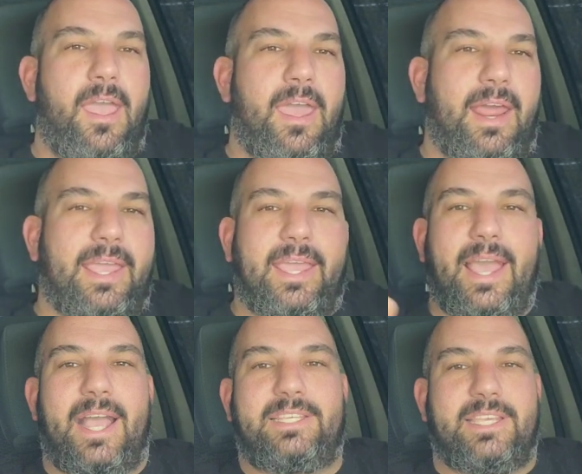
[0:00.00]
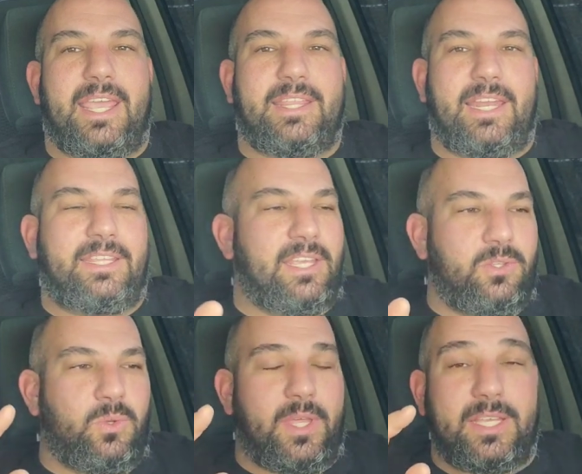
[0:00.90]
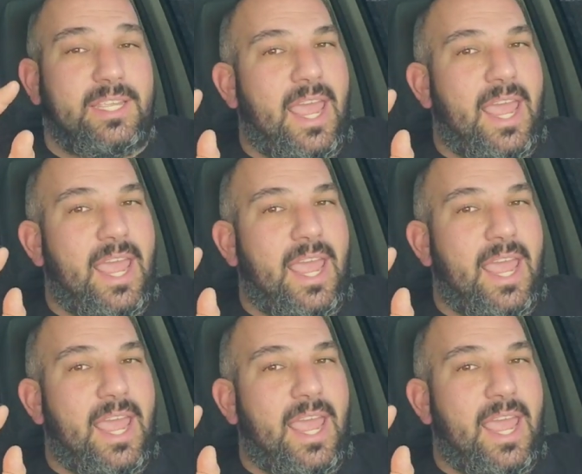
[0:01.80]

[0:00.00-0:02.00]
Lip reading: And I get guys saying that he didn't do this.